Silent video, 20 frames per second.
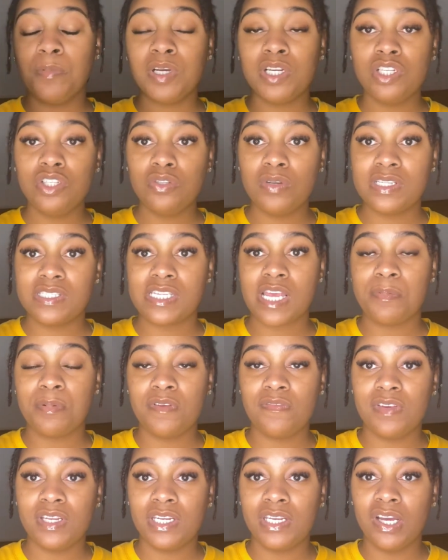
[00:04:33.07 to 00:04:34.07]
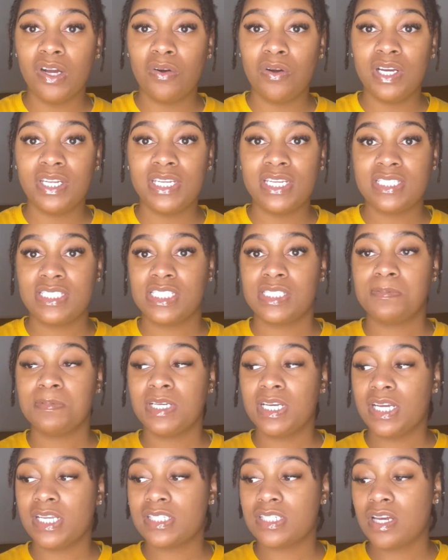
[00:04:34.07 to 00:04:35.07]
gonna do a separate video on this, just
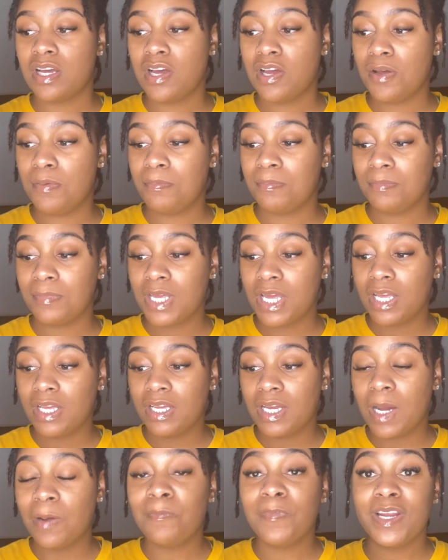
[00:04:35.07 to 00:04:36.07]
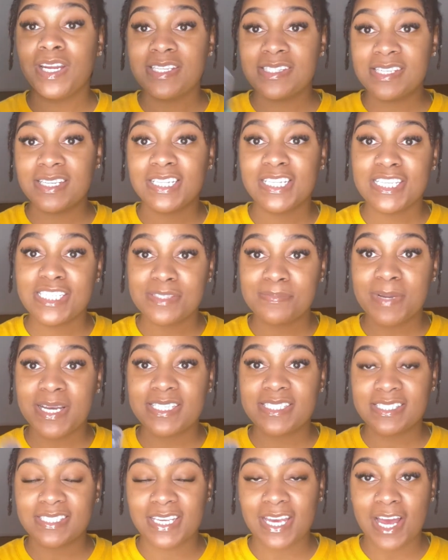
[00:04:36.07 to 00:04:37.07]
because I'm ready to cleanse my
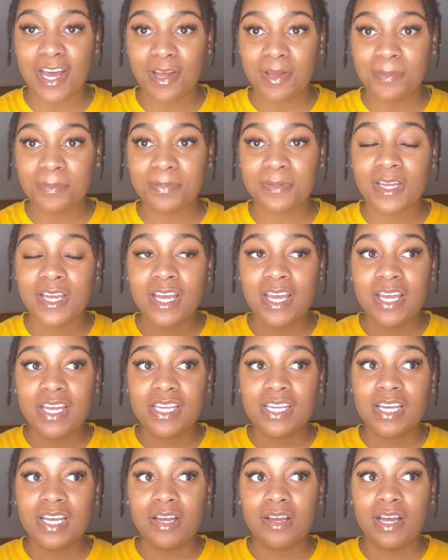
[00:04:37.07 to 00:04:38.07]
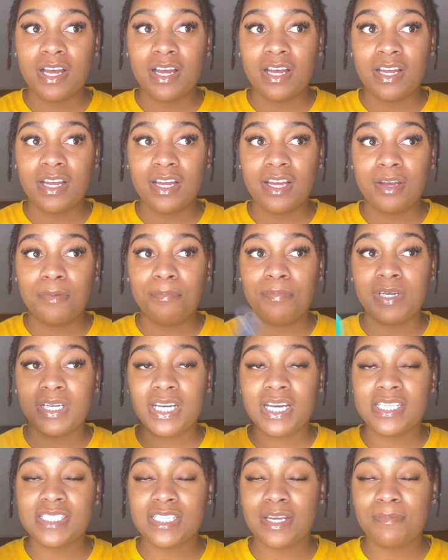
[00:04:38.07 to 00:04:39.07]
scalp,
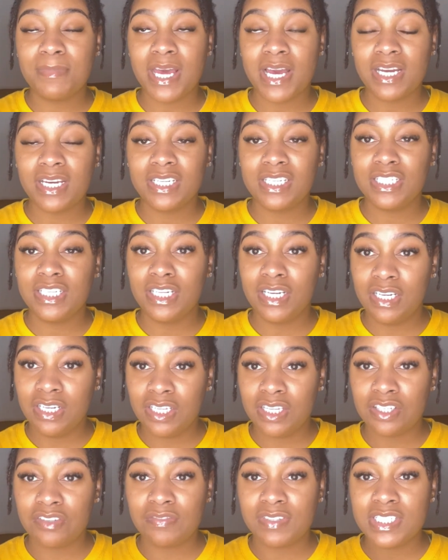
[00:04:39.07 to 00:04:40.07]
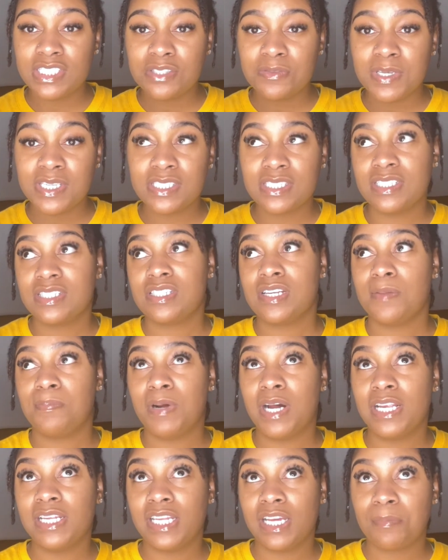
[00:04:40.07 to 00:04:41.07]
because I'm not gonna get another retwist until
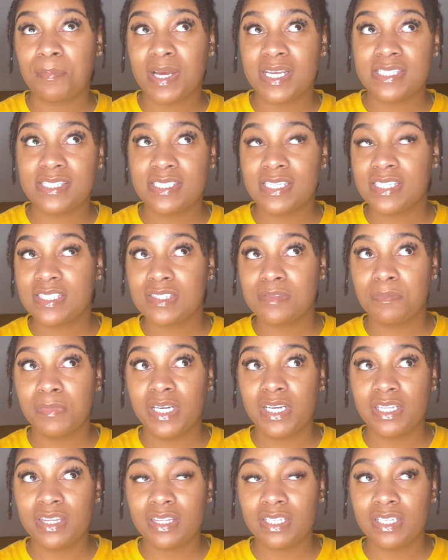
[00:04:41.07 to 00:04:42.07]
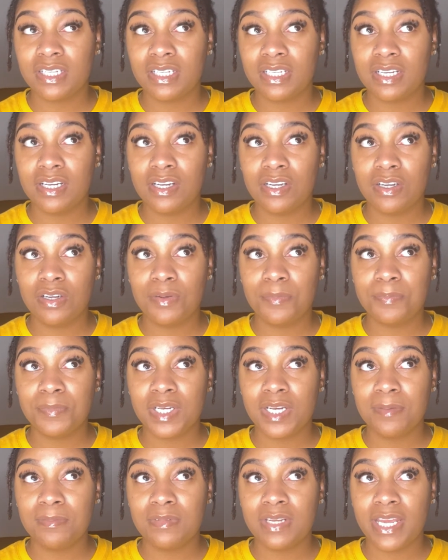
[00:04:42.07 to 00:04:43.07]
probably like my 6-month
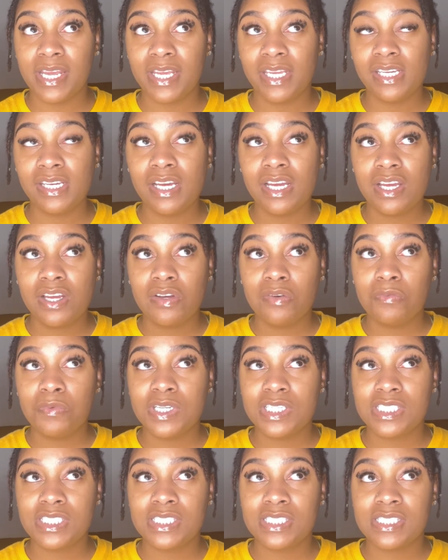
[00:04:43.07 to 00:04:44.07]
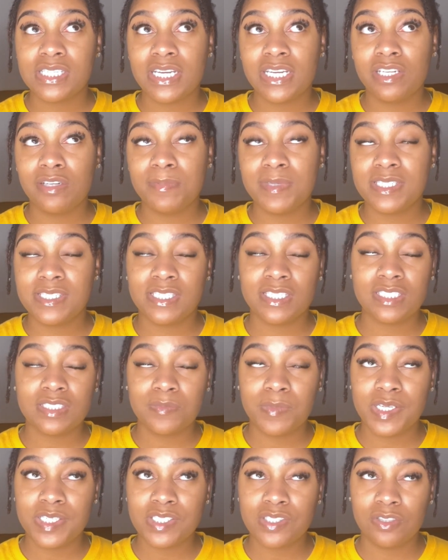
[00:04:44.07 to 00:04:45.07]
update, which it'll be 6
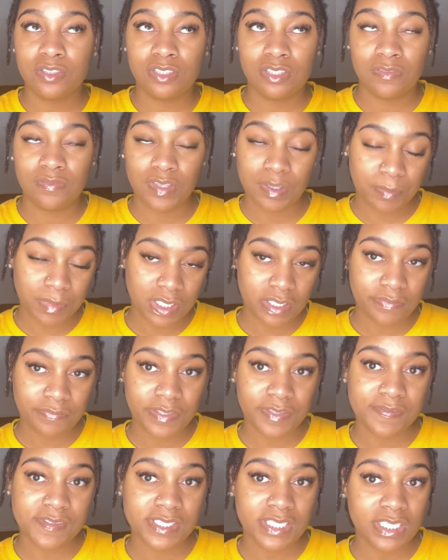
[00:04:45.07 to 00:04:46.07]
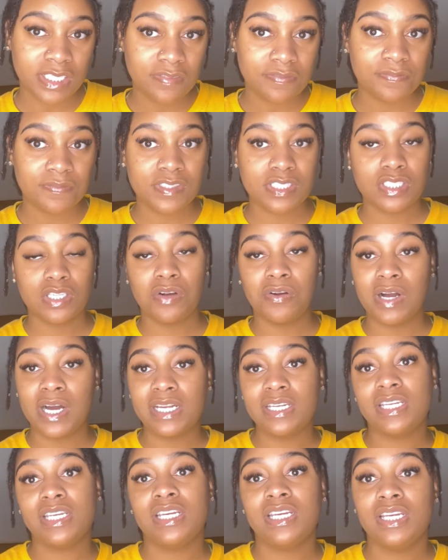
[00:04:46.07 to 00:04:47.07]
months on November the 15th. So I
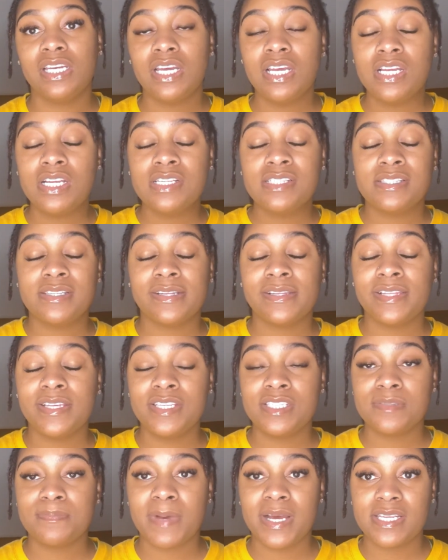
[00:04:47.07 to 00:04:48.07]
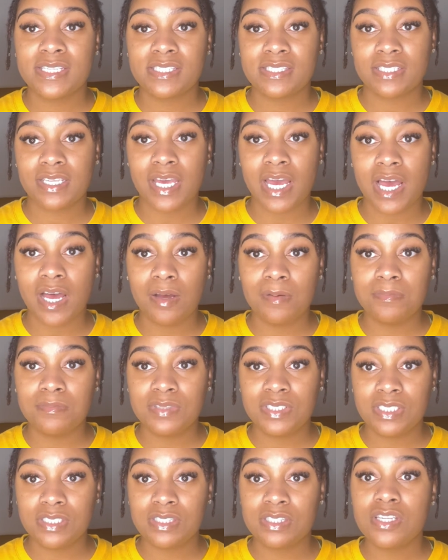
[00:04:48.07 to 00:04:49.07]
need to cleanse my scalp
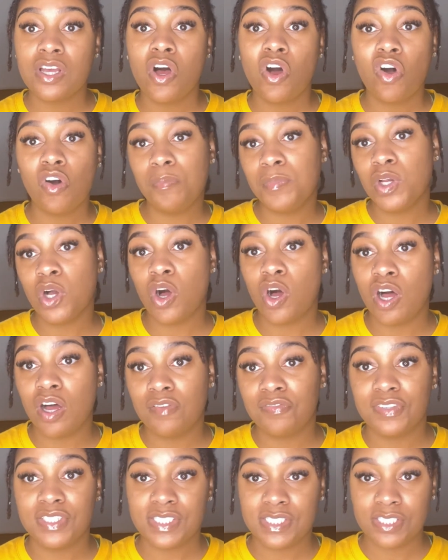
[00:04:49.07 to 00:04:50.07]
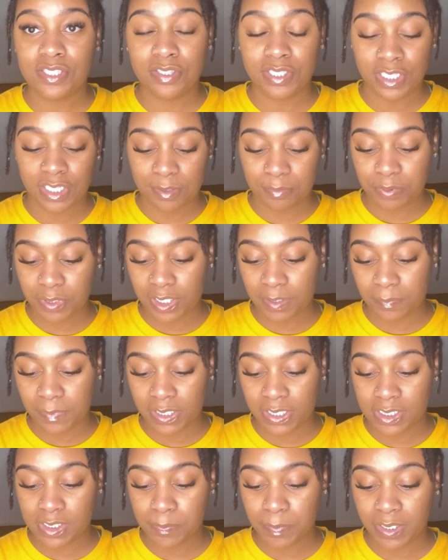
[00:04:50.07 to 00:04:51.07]
just to hold me off until then, pretty
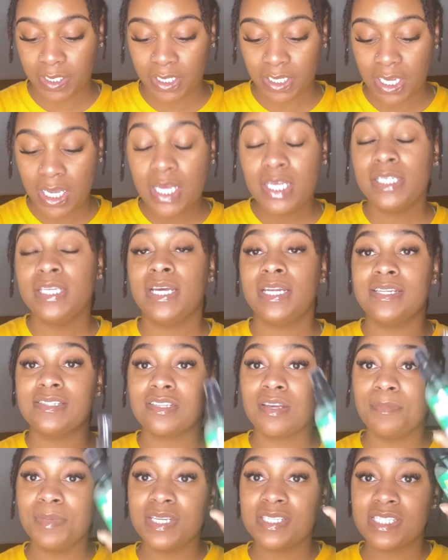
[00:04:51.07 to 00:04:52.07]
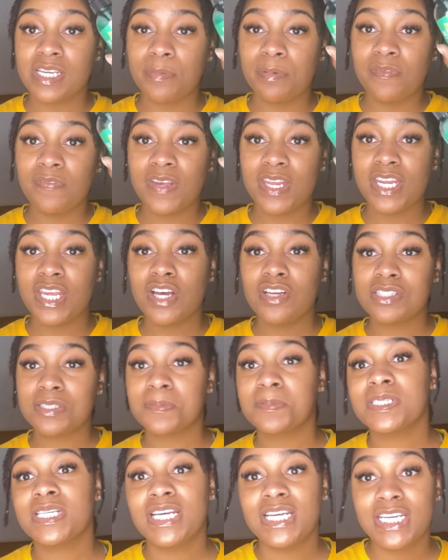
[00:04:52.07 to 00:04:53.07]
much. But yeah, this is gonna be a separate video, just
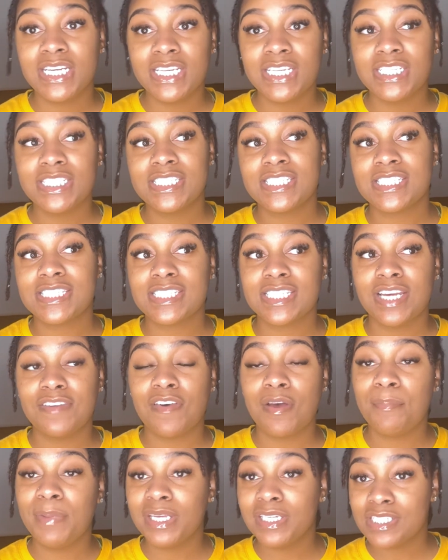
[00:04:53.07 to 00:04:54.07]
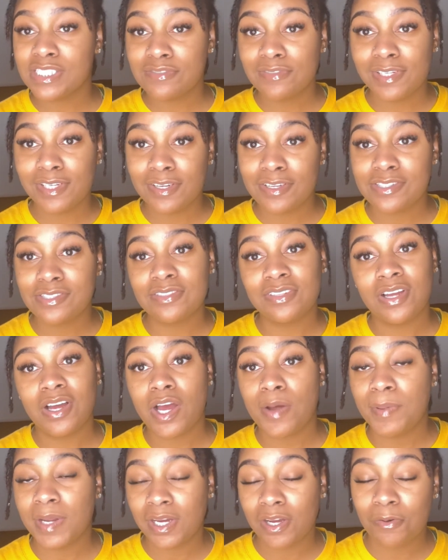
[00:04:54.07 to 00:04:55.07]
because if I make this video too long,
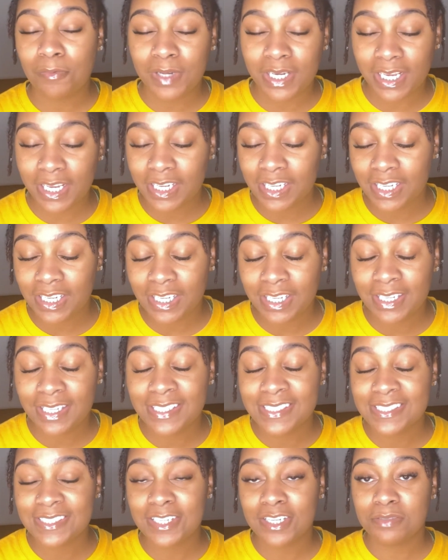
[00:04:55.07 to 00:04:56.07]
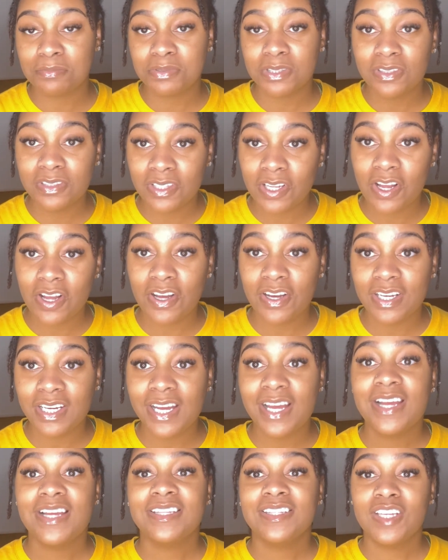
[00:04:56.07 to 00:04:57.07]
I'm not gonna want to edit it and it's gonna prolong
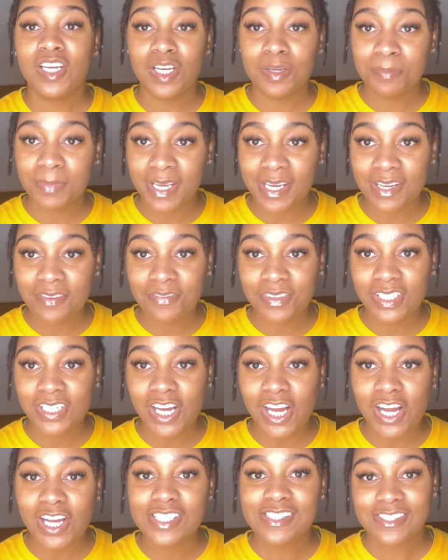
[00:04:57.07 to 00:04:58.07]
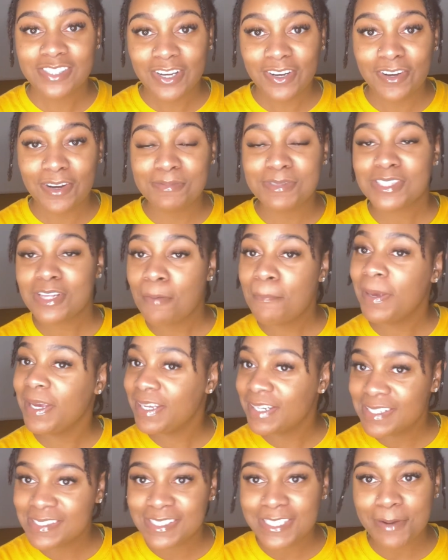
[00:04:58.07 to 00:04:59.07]
the update for y'all. So I'm just gonna make
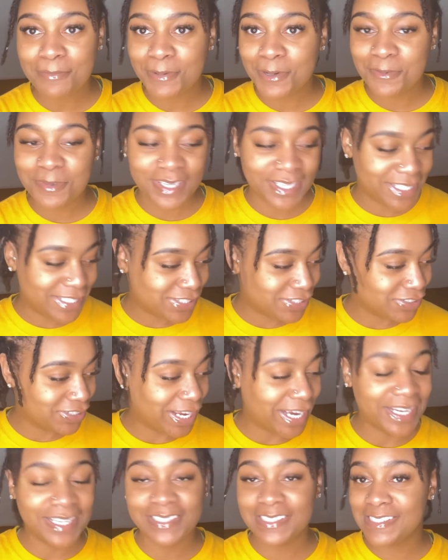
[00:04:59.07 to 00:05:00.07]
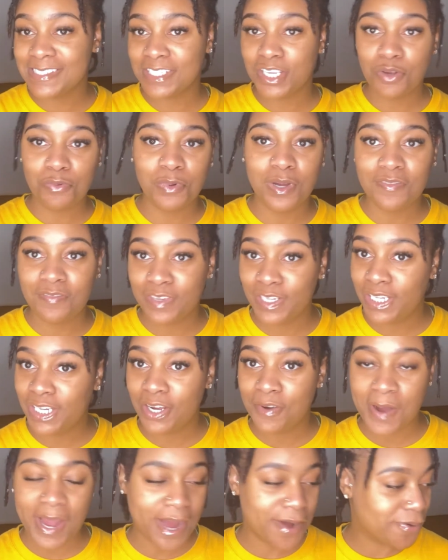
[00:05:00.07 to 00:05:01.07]
it a separate one so that I can at least get one
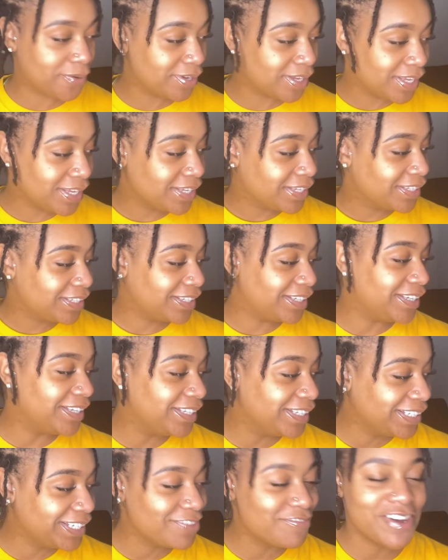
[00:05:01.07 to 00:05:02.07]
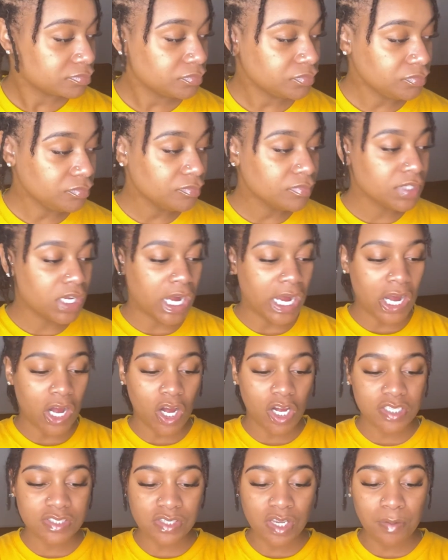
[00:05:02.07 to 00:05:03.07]
video out. I
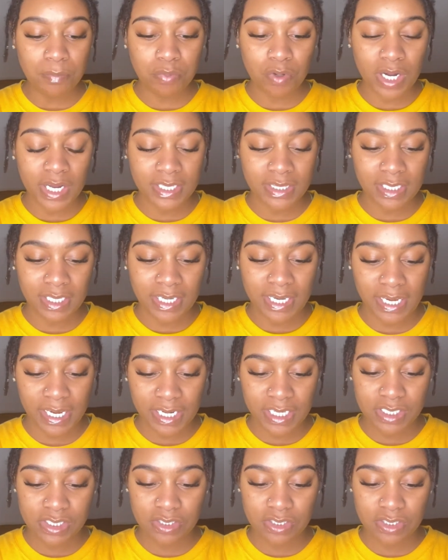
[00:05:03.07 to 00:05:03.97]
also brought the Head and